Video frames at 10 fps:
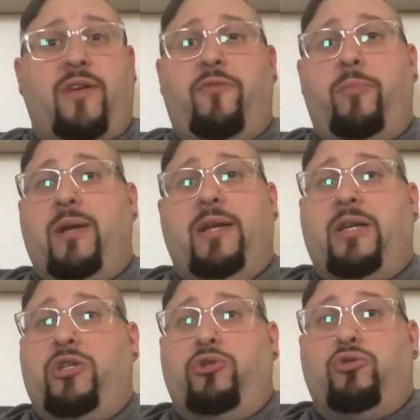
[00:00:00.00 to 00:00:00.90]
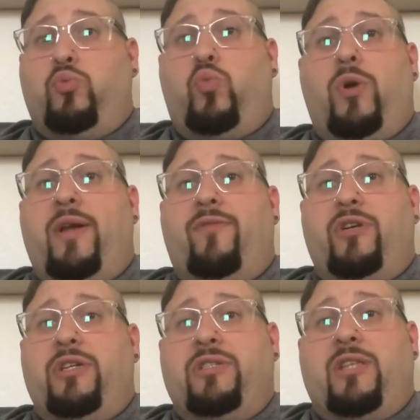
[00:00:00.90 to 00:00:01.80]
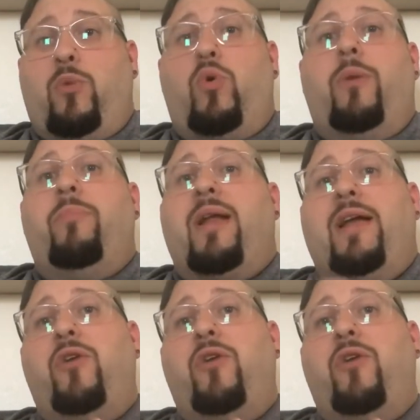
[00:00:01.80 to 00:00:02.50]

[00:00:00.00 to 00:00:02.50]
Everybody can use whatever it is they want, but I know